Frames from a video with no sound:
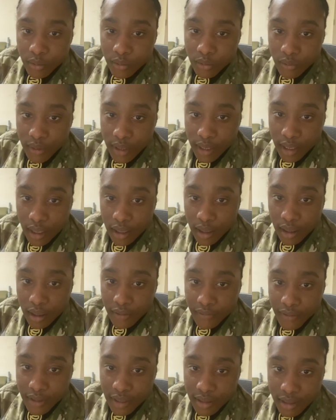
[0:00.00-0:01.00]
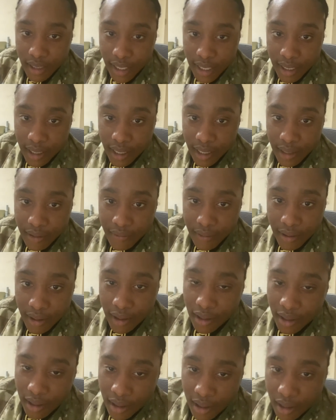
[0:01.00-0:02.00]
we finished LandNav.
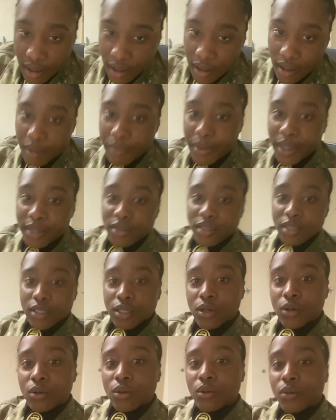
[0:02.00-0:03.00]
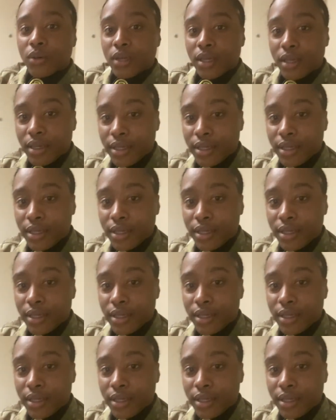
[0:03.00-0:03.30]
About to go